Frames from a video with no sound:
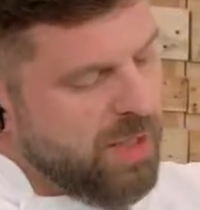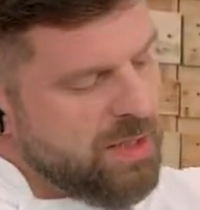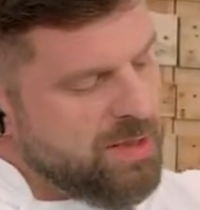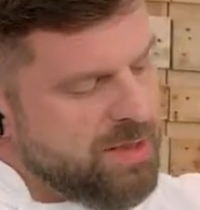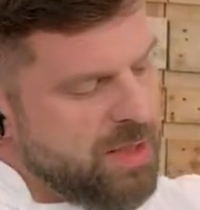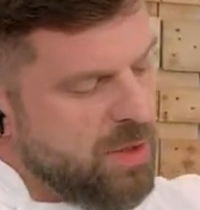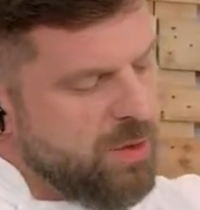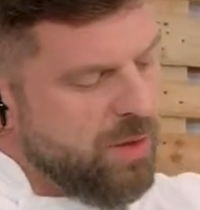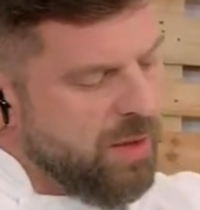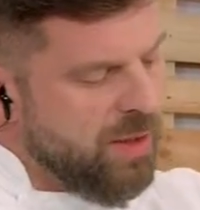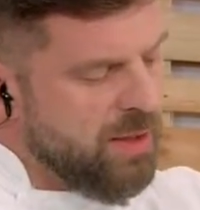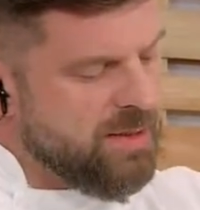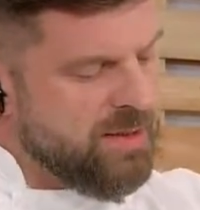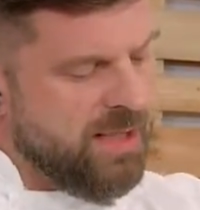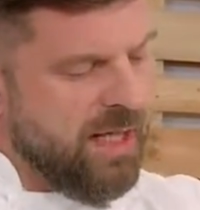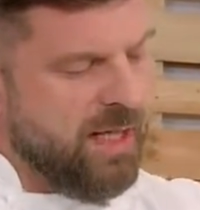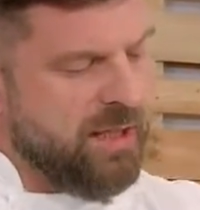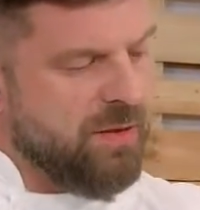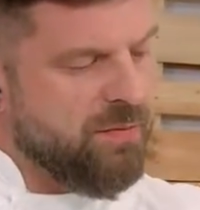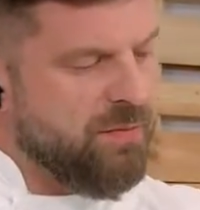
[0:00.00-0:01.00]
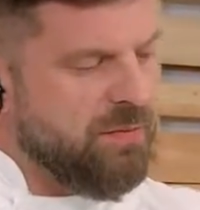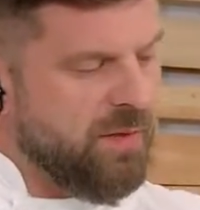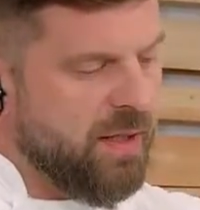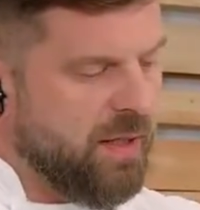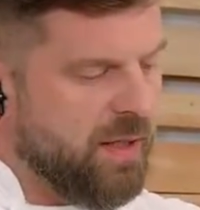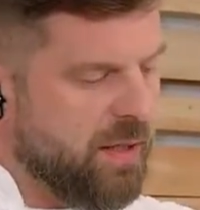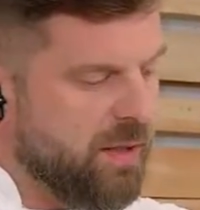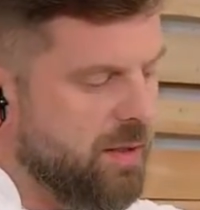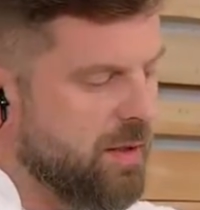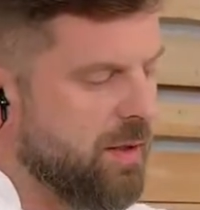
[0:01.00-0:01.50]
So it's kind of
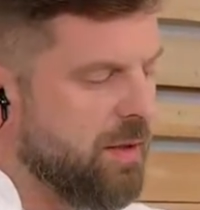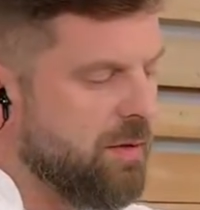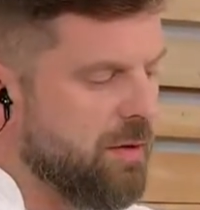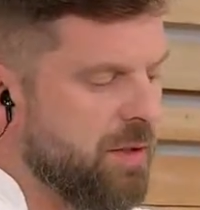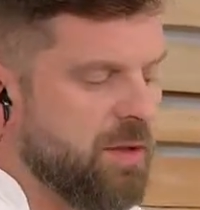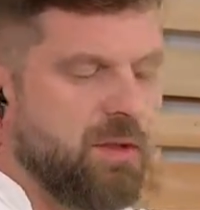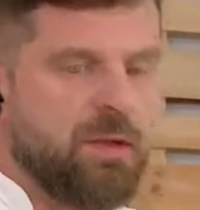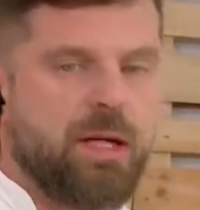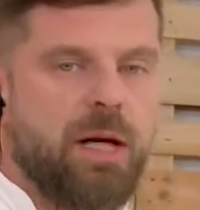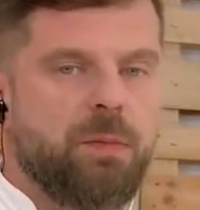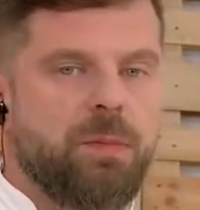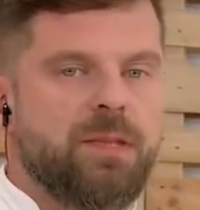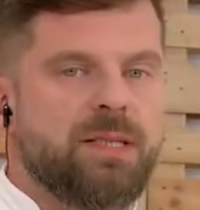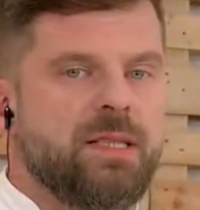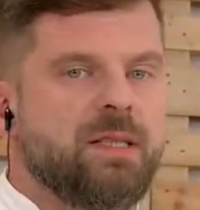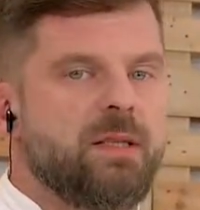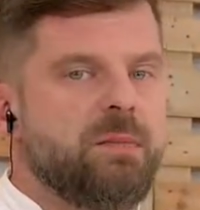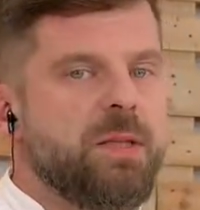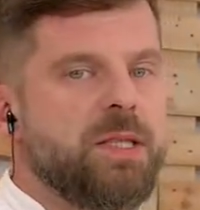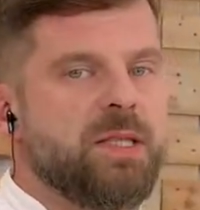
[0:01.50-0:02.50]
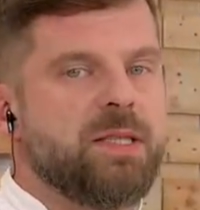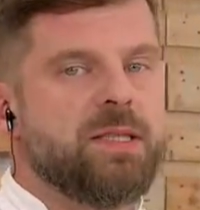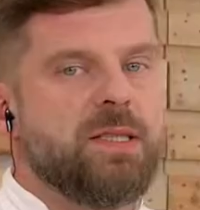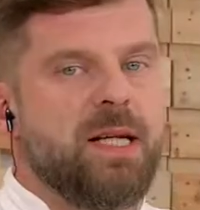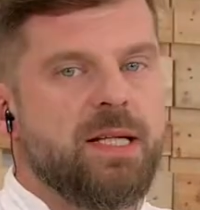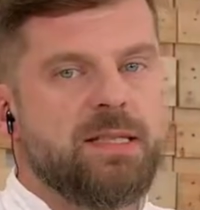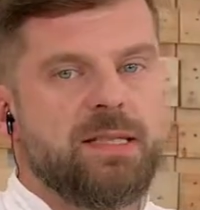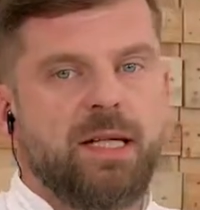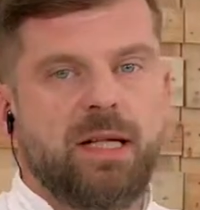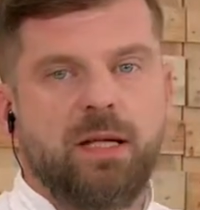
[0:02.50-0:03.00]
like a couple of centimeters
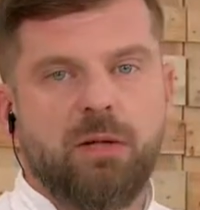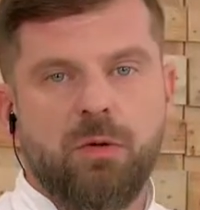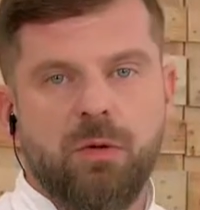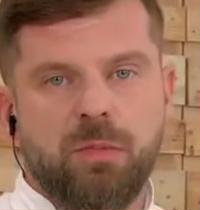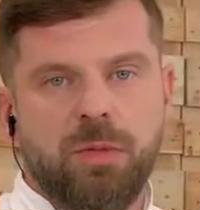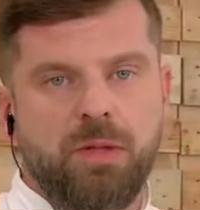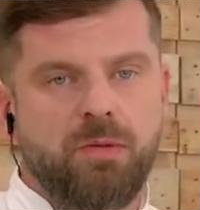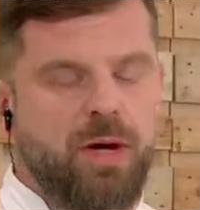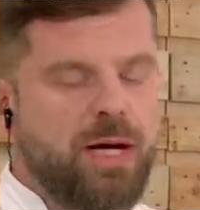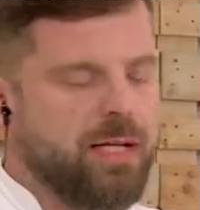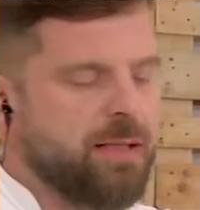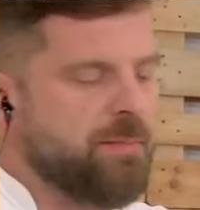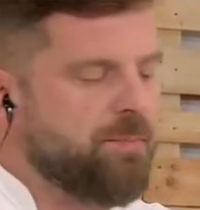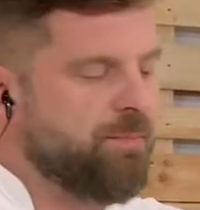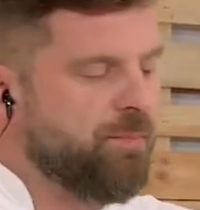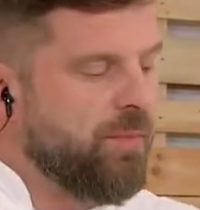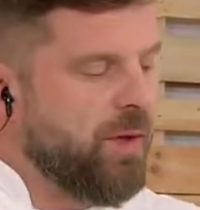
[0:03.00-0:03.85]
less, and it will be great.